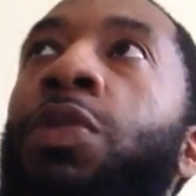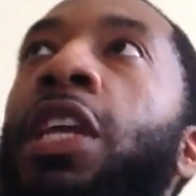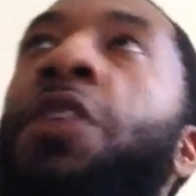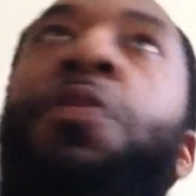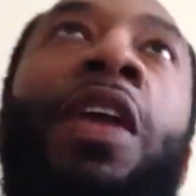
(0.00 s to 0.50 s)
with
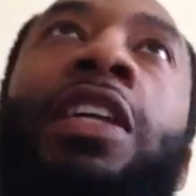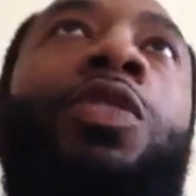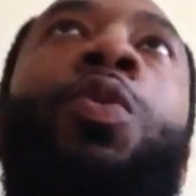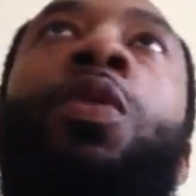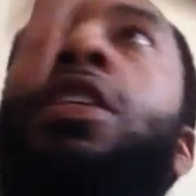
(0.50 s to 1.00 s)
their
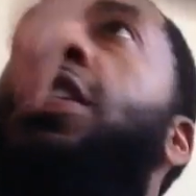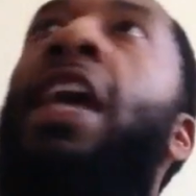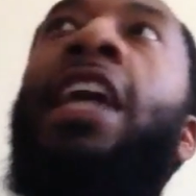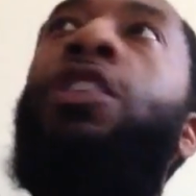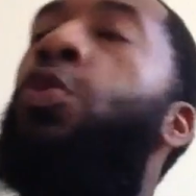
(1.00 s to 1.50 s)
face on their
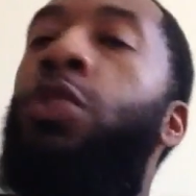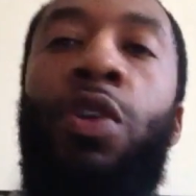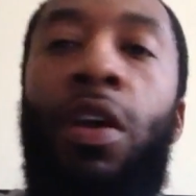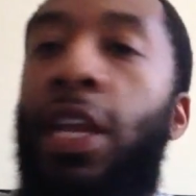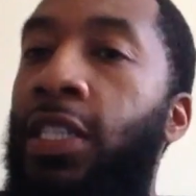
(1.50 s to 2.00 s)
statues and
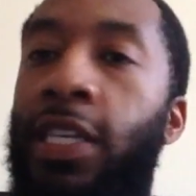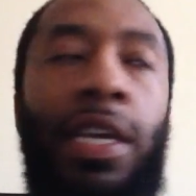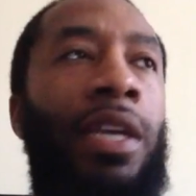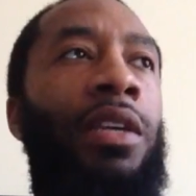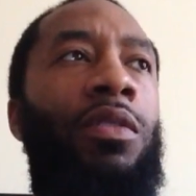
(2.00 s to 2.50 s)
all that
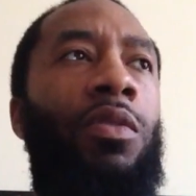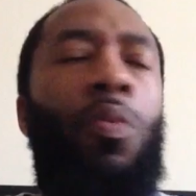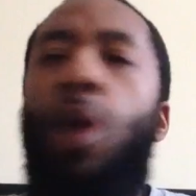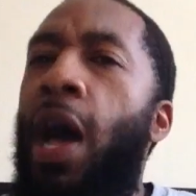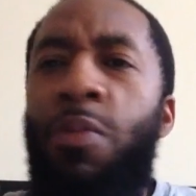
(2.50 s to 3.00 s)
shit.
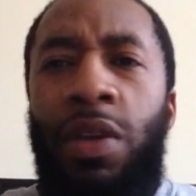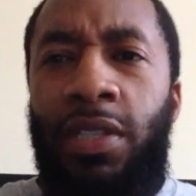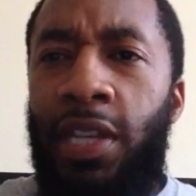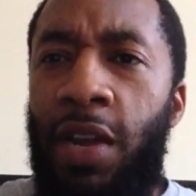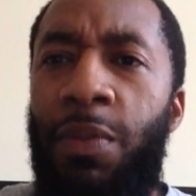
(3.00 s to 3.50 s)
Why
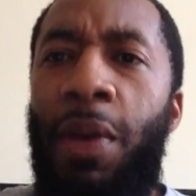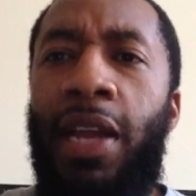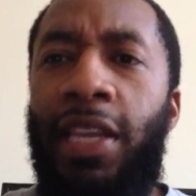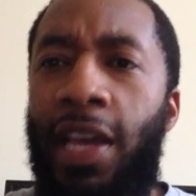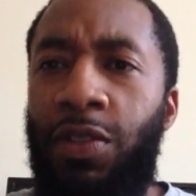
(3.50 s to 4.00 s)
wasn't
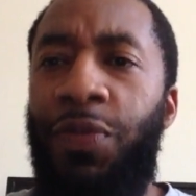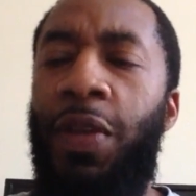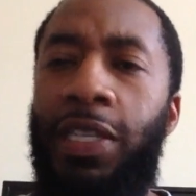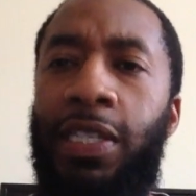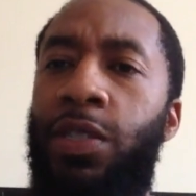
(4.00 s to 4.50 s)
everybody else
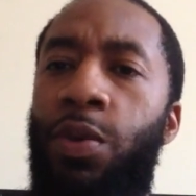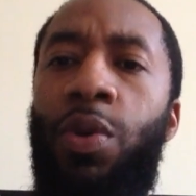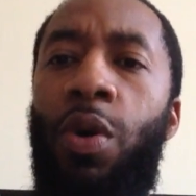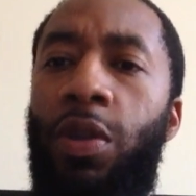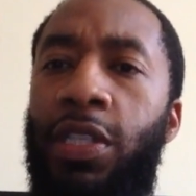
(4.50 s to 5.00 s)
faces
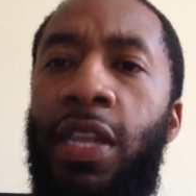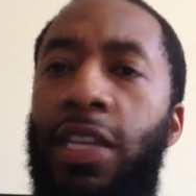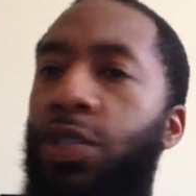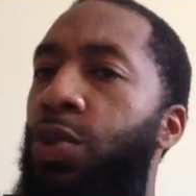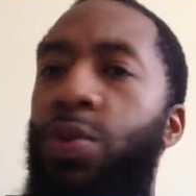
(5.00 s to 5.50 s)
on all the
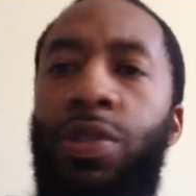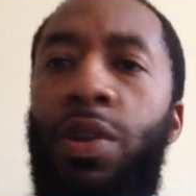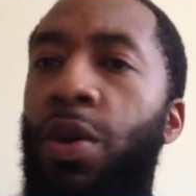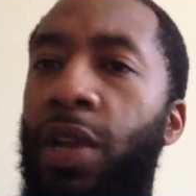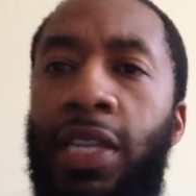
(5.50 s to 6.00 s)
statues and
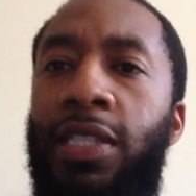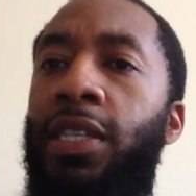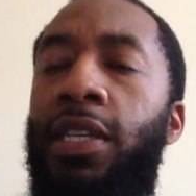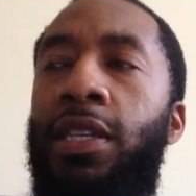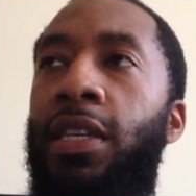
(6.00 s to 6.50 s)
all that
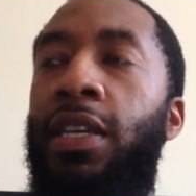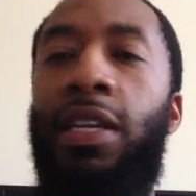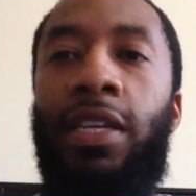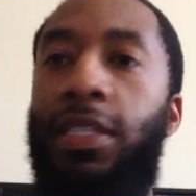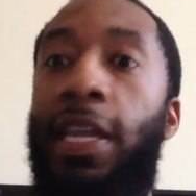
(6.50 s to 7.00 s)
shit?
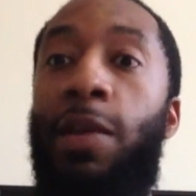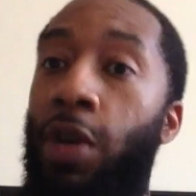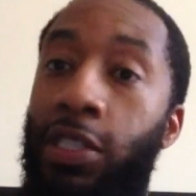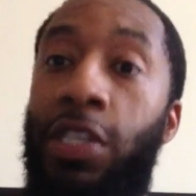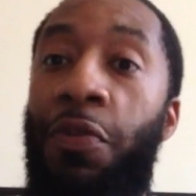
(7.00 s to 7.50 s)
Because they
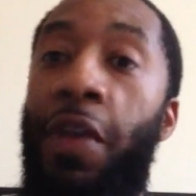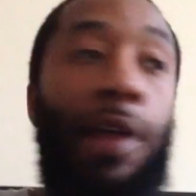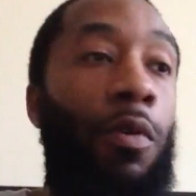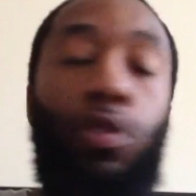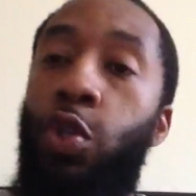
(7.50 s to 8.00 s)
wasn't the
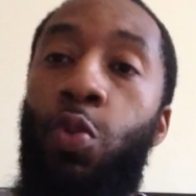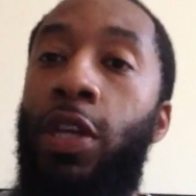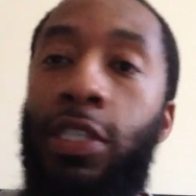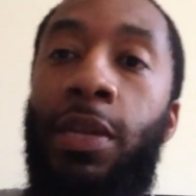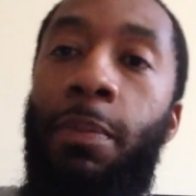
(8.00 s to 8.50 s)
Pharaohs. You
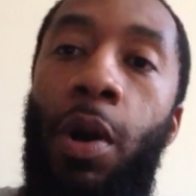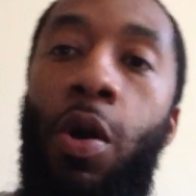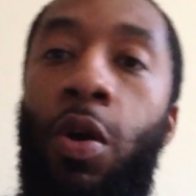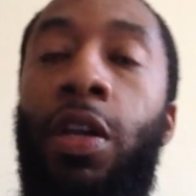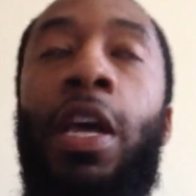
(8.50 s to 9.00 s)
wasn't the
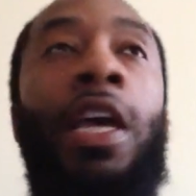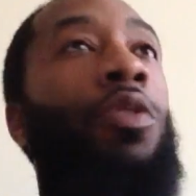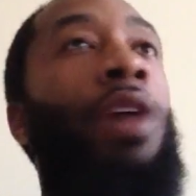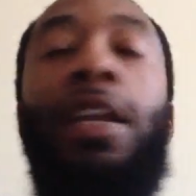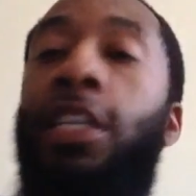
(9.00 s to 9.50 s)
boy.
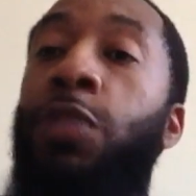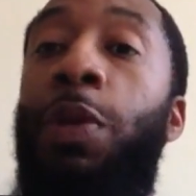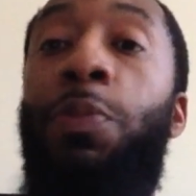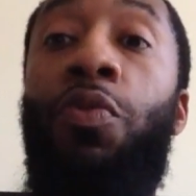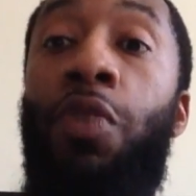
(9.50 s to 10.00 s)
You got these
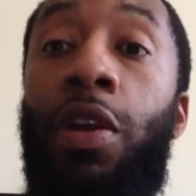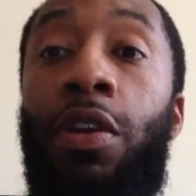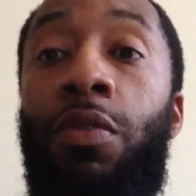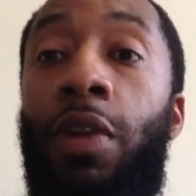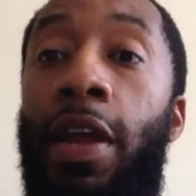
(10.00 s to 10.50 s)
people
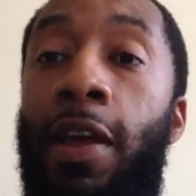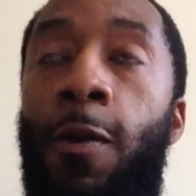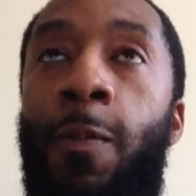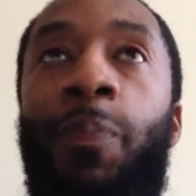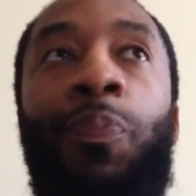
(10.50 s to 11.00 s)
running
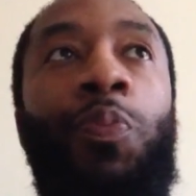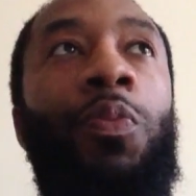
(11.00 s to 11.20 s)
around